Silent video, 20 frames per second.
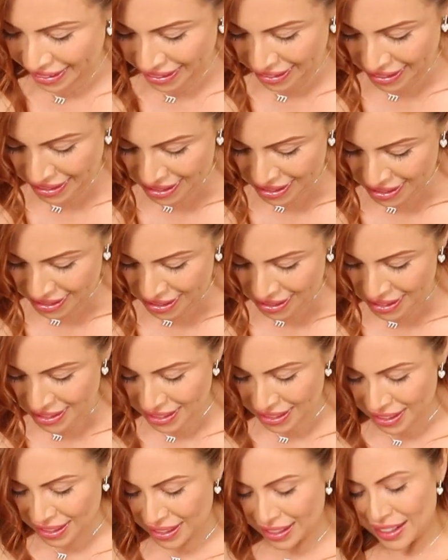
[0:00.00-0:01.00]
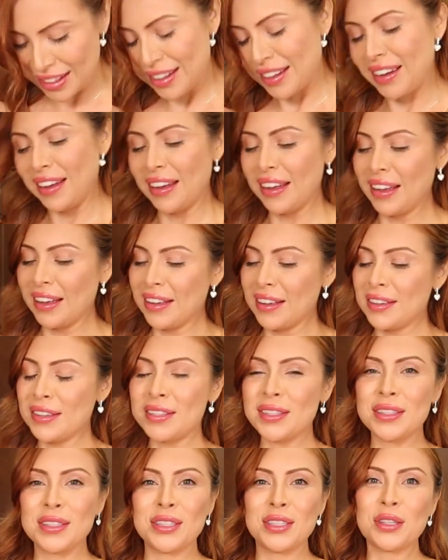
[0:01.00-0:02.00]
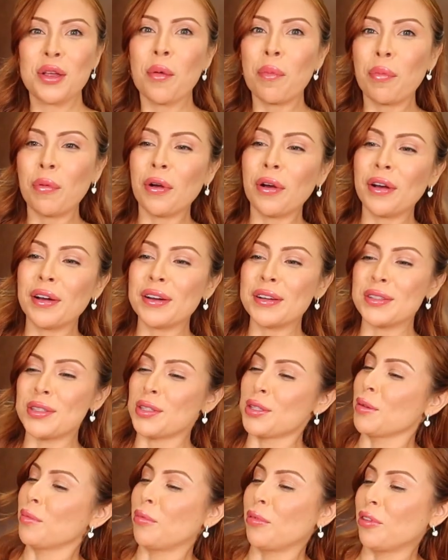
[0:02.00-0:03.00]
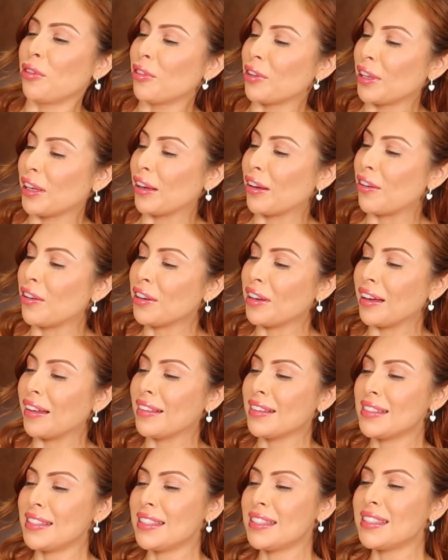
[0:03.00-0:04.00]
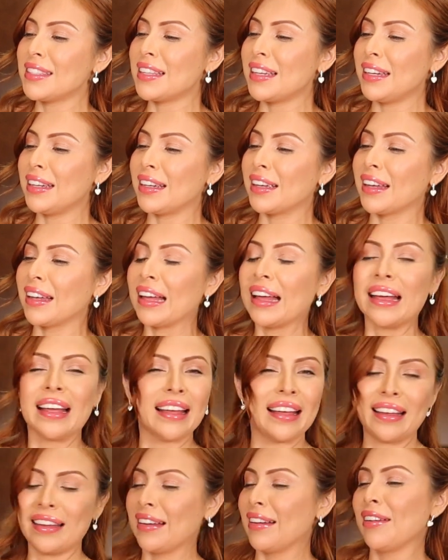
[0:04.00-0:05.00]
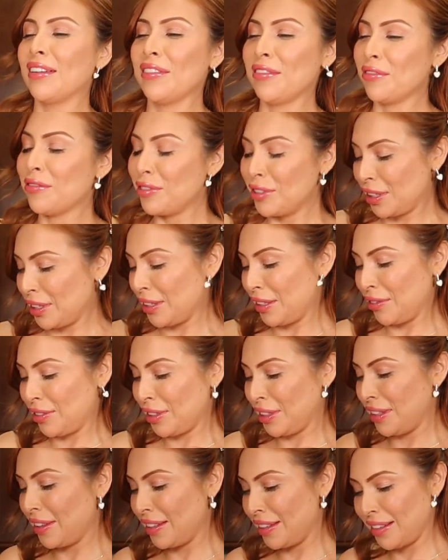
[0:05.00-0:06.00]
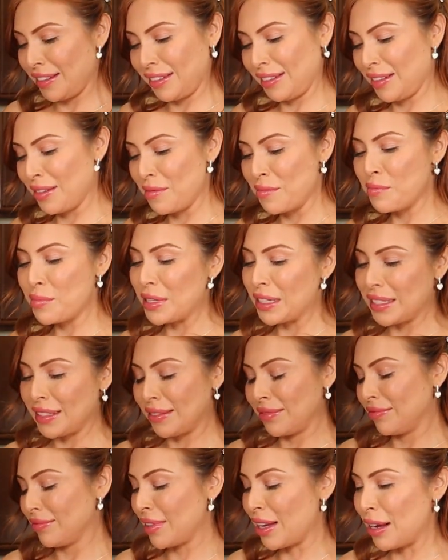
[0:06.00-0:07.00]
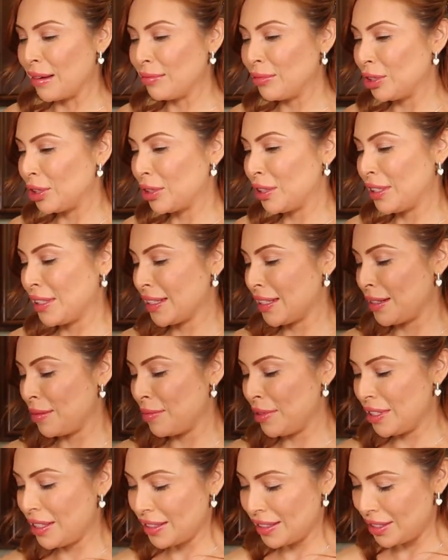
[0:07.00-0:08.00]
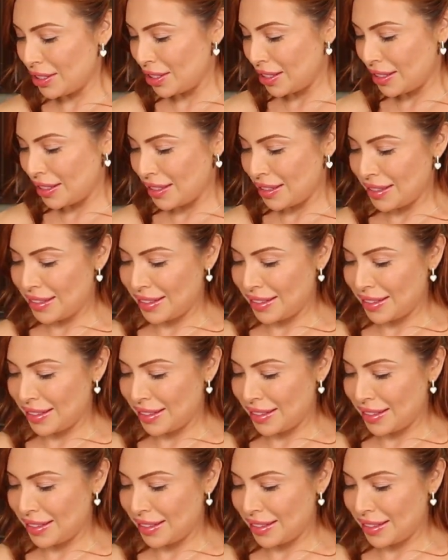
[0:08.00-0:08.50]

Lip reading: This is super, super thick. Okay, this is like really, really thick, but I'm sure it's gonna be delicious.